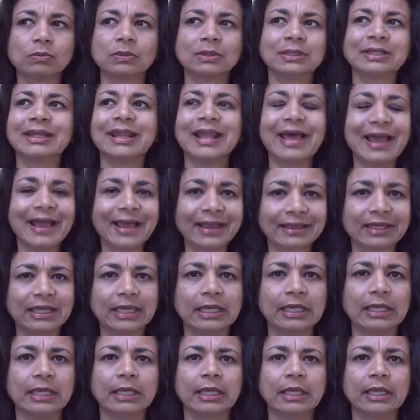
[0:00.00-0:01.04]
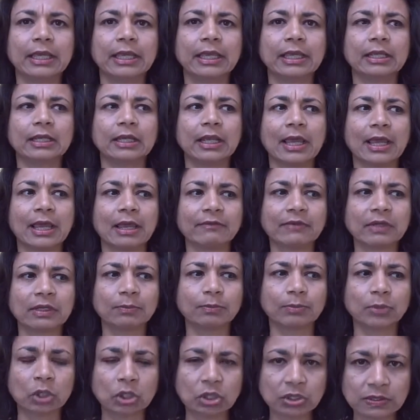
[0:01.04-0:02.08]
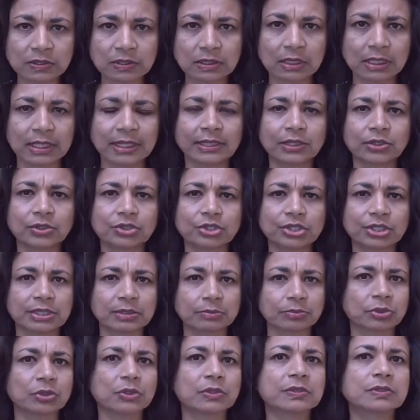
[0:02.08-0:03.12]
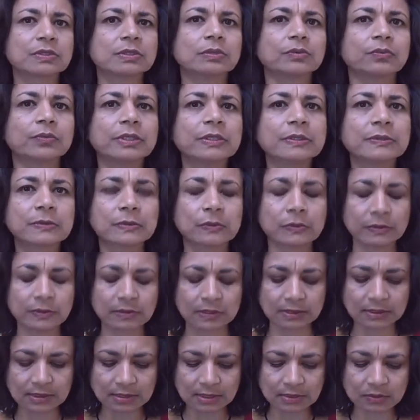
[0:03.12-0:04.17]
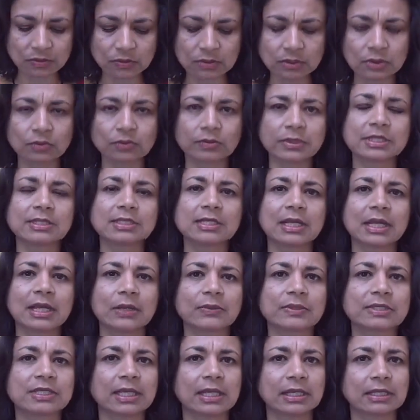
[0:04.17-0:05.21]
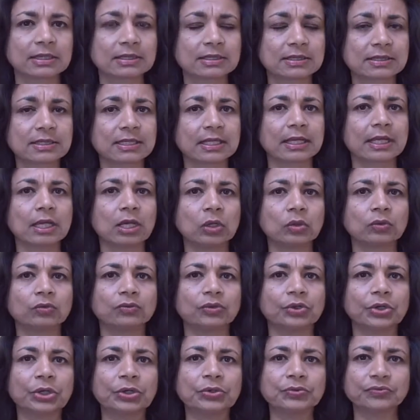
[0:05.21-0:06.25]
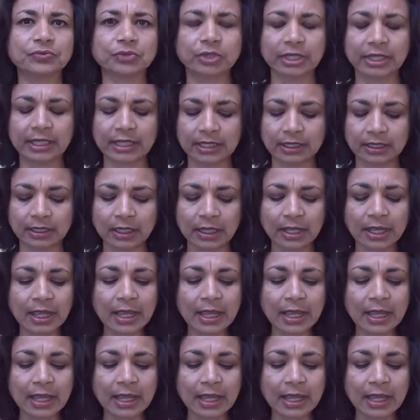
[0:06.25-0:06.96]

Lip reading: lacking in having personal energy and personal resources. This was the reason I was getting sick over and over again.